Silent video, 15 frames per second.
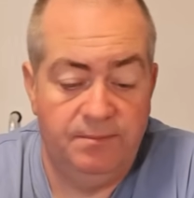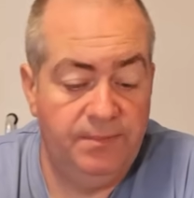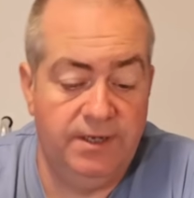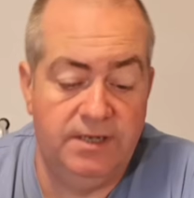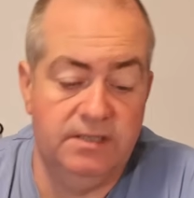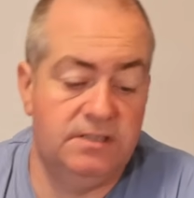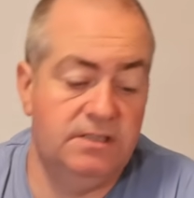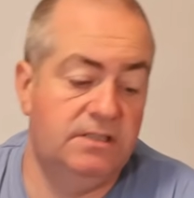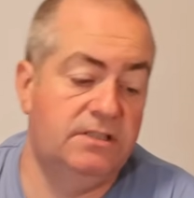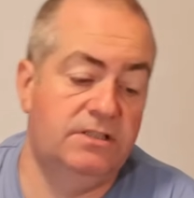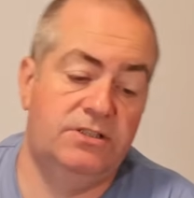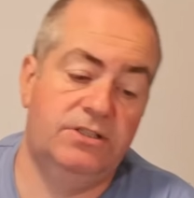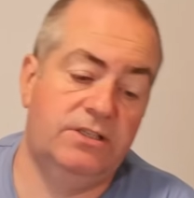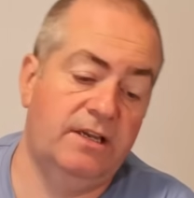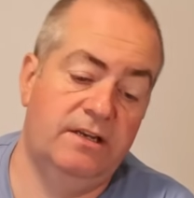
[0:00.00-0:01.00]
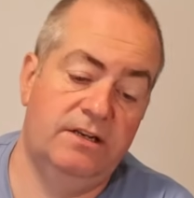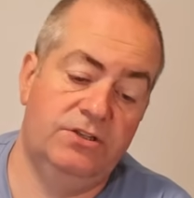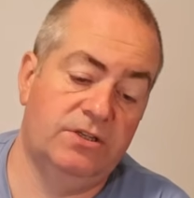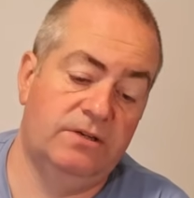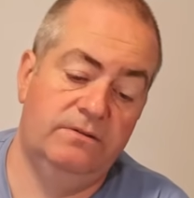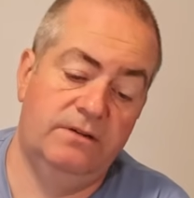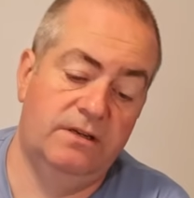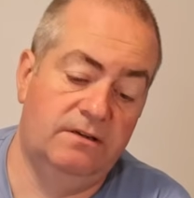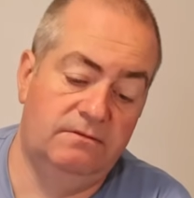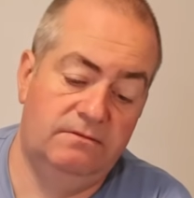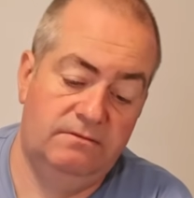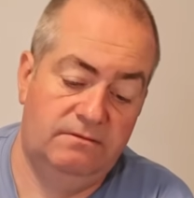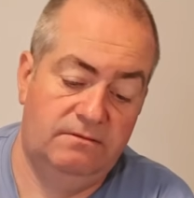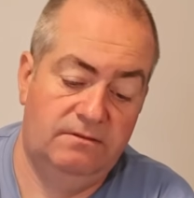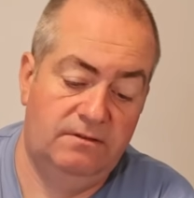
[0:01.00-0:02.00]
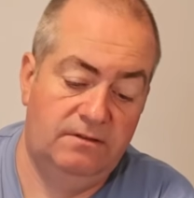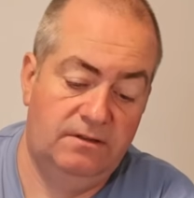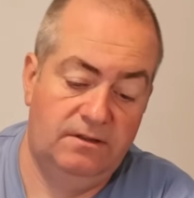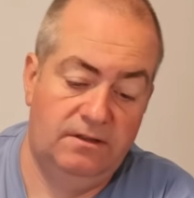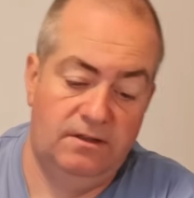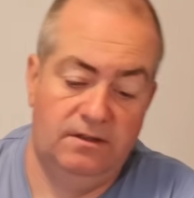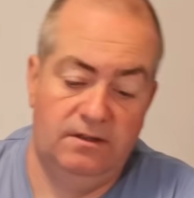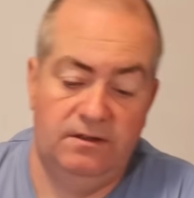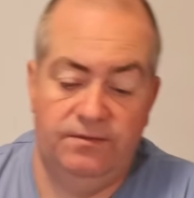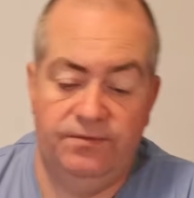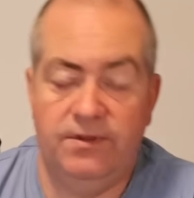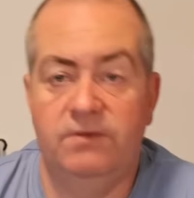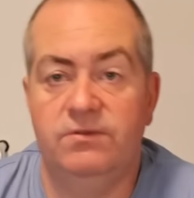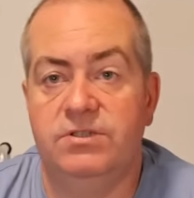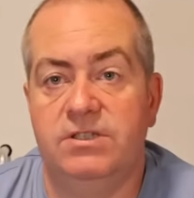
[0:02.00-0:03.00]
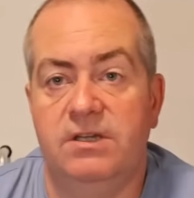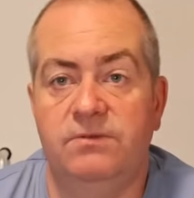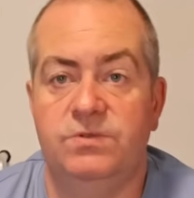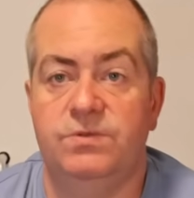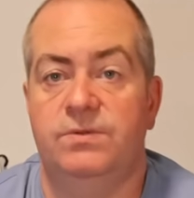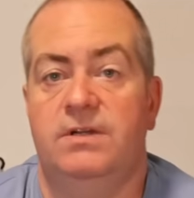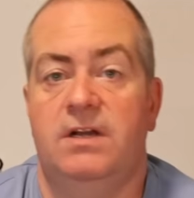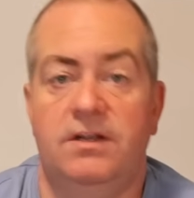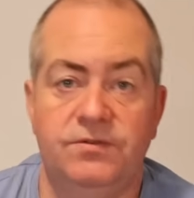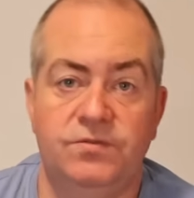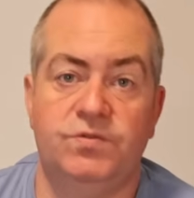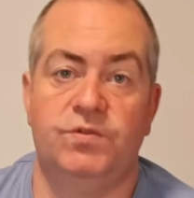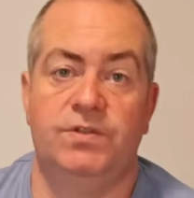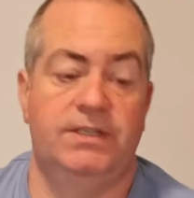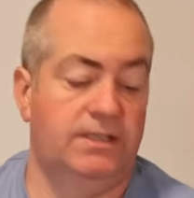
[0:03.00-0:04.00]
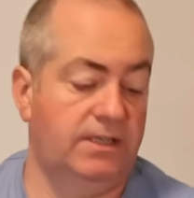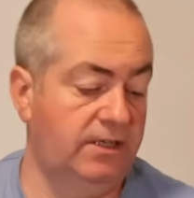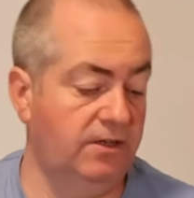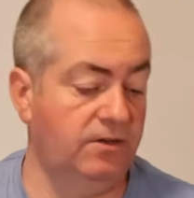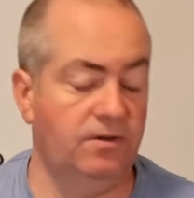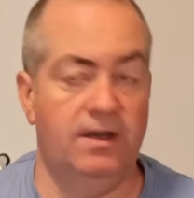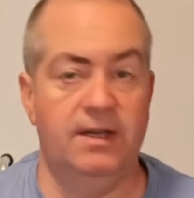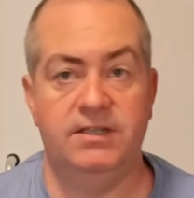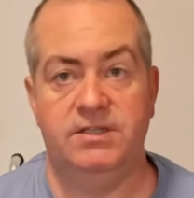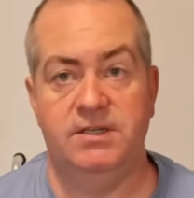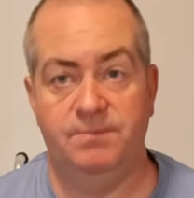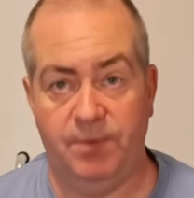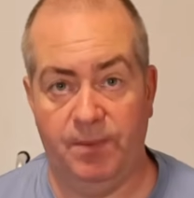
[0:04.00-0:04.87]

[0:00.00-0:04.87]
Because this is just getting a joke now. Don't sell to a country that you're not actually